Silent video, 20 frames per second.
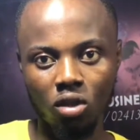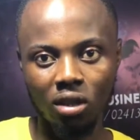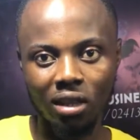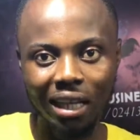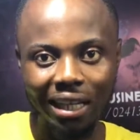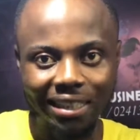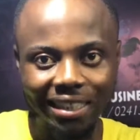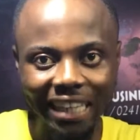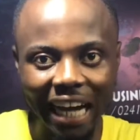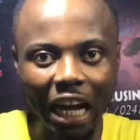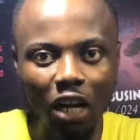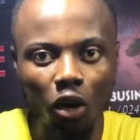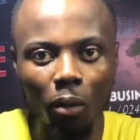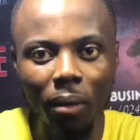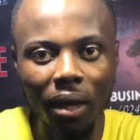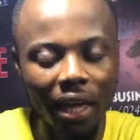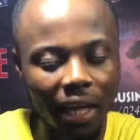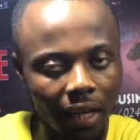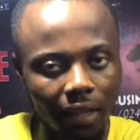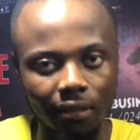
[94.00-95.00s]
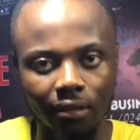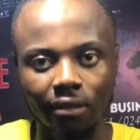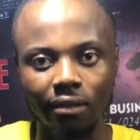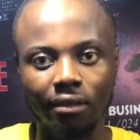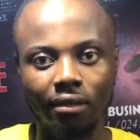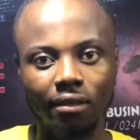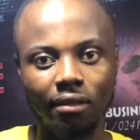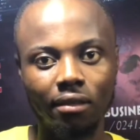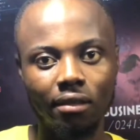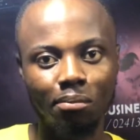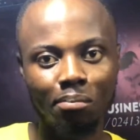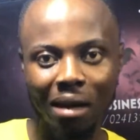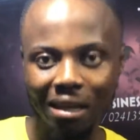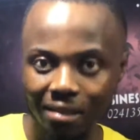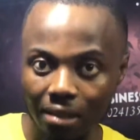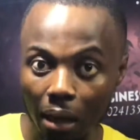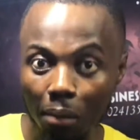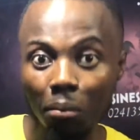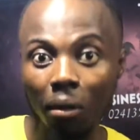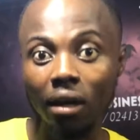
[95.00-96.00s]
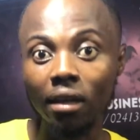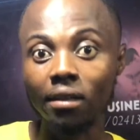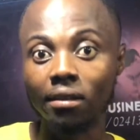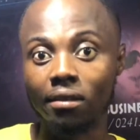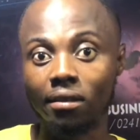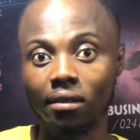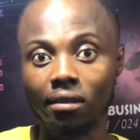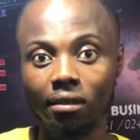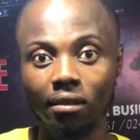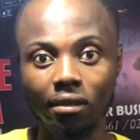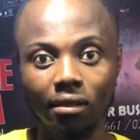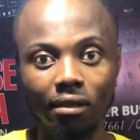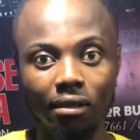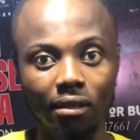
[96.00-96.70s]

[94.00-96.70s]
The child not be his, but somebody's.